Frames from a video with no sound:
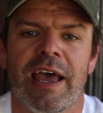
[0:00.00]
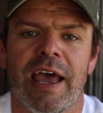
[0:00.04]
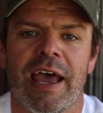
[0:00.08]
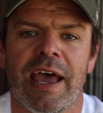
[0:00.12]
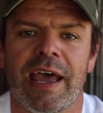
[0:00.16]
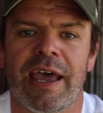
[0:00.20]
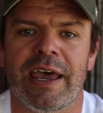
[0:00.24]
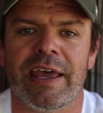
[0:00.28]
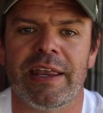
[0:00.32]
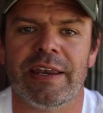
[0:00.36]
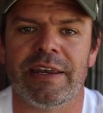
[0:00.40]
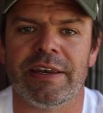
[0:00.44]

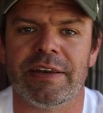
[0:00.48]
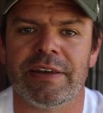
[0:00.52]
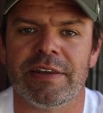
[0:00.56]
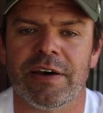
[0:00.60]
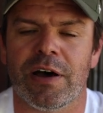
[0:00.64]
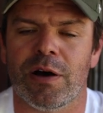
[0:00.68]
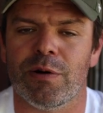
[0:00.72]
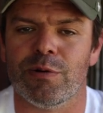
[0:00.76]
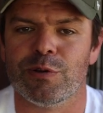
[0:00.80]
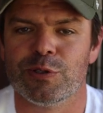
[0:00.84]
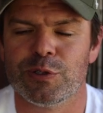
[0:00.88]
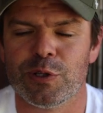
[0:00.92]
And
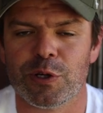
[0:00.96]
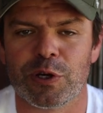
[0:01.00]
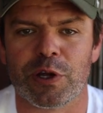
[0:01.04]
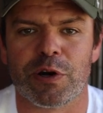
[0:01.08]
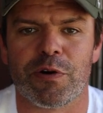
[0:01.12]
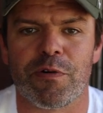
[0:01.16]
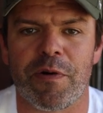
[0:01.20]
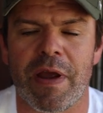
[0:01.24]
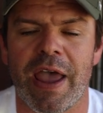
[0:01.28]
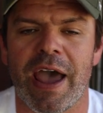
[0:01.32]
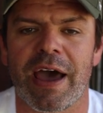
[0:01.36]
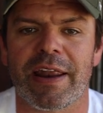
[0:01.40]
I was looking
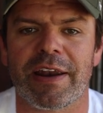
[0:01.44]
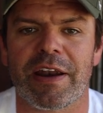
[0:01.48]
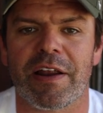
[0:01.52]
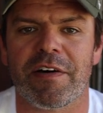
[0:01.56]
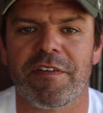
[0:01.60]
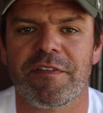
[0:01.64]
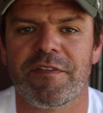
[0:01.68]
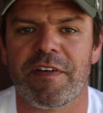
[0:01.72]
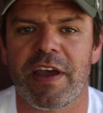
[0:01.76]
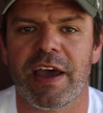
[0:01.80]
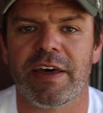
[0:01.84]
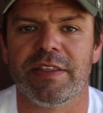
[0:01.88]
around and I
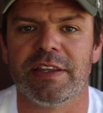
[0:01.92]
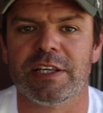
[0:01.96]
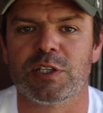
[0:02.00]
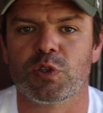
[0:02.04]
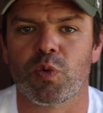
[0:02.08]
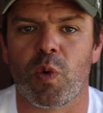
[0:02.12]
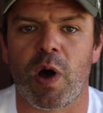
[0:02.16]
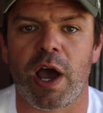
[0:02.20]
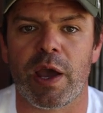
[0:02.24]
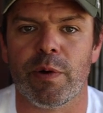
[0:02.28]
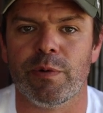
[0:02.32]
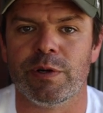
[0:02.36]
found
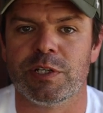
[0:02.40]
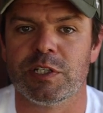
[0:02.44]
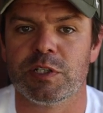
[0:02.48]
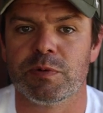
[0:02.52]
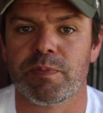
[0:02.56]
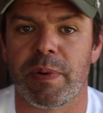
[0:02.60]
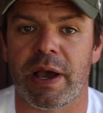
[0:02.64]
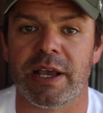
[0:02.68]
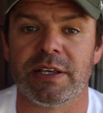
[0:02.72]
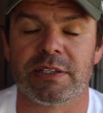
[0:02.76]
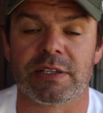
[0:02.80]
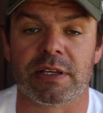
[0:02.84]
this way, which is
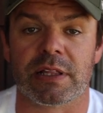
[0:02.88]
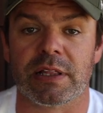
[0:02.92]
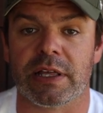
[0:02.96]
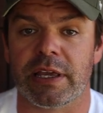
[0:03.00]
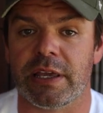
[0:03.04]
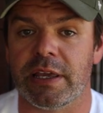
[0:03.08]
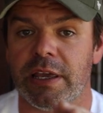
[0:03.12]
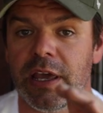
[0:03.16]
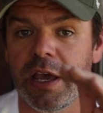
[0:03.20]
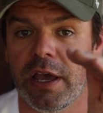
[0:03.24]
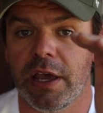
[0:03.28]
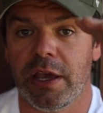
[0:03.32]

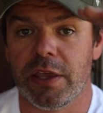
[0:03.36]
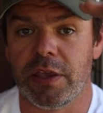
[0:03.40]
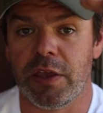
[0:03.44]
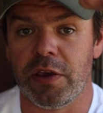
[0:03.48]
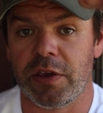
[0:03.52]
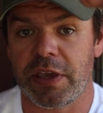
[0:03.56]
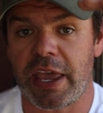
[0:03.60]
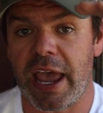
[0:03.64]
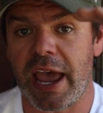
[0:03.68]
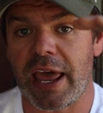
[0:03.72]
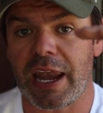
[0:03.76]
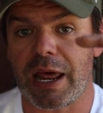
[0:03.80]
basically you
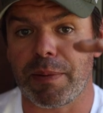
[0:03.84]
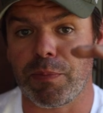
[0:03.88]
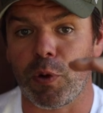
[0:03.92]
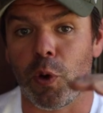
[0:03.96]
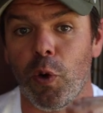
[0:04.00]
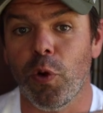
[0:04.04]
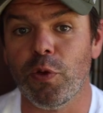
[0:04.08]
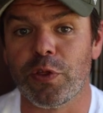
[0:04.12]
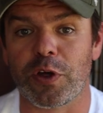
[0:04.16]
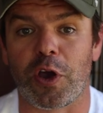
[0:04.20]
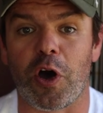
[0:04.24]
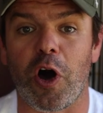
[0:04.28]
count up
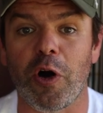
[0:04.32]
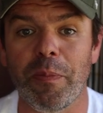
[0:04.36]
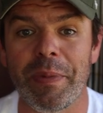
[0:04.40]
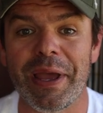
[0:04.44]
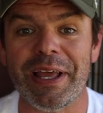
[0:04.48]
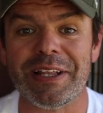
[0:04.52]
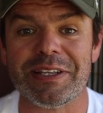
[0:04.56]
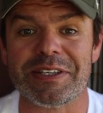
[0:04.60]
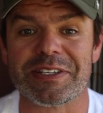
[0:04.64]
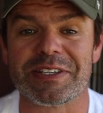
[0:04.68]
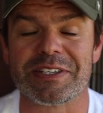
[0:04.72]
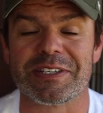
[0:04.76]
all the
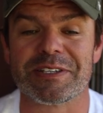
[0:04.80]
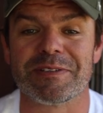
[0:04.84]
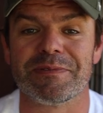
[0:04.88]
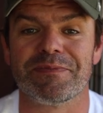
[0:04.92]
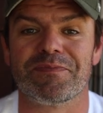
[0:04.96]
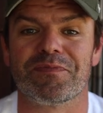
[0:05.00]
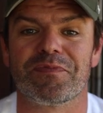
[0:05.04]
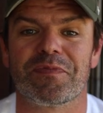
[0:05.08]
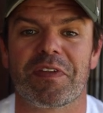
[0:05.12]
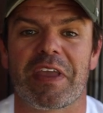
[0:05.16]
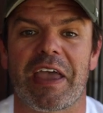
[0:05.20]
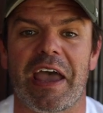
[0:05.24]
comments
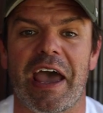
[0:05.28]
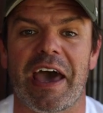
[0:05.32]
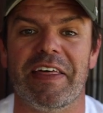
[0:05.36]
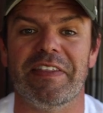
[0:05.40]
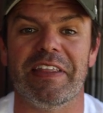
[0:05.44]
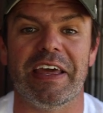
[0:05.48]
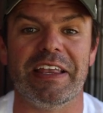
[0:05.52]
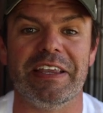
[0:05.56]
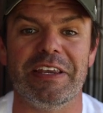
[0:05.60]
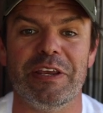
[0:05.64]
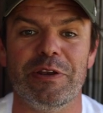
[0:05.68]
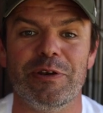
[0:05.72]

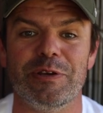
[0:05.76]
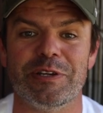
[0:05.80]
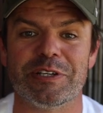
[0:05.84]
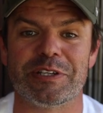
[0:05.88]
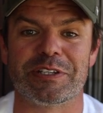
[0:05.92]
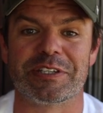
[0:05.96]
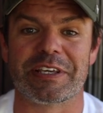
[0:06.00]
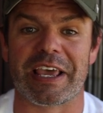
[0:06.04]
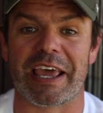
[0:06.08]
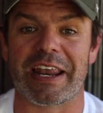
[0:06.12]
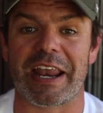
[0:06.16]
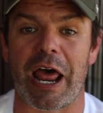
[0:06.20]
and then you
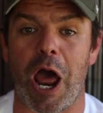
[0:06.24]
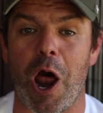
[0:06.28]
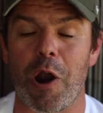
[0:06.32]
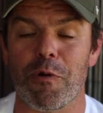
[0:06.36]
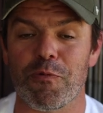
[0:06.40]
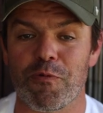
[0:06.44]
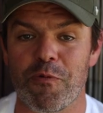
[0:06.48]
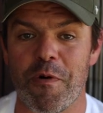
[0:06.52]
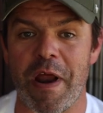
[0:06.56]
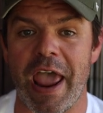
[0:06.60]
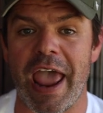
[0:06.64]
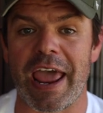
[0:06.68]
just get a
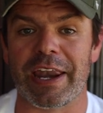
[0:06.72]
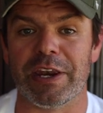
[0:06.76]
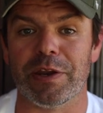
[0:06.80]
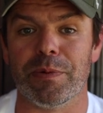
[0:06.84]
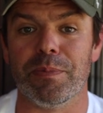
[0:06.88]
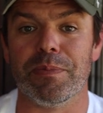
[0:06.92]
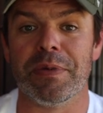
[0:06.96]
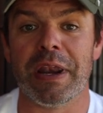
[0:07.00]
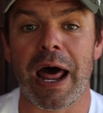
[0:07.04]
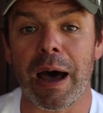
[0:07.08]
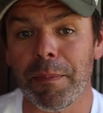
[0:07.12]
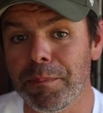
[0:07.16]

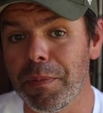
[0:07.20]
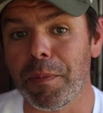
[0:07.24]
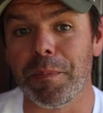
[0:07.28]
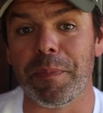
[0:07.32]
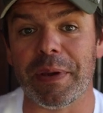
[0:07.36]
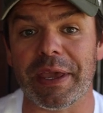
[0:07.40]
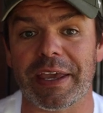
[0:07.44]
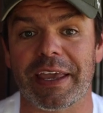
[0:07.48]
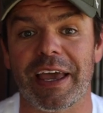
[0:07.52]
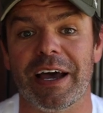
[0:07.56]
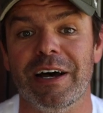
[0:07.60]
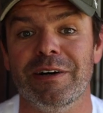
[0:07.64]
random number
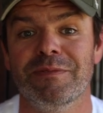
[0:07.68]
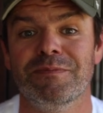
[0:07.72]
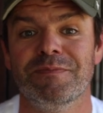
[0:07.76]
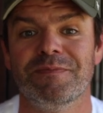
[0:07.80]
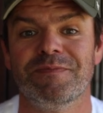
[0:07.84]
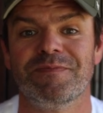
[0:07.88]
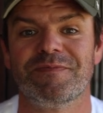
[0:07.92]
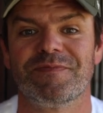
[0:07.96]
picker.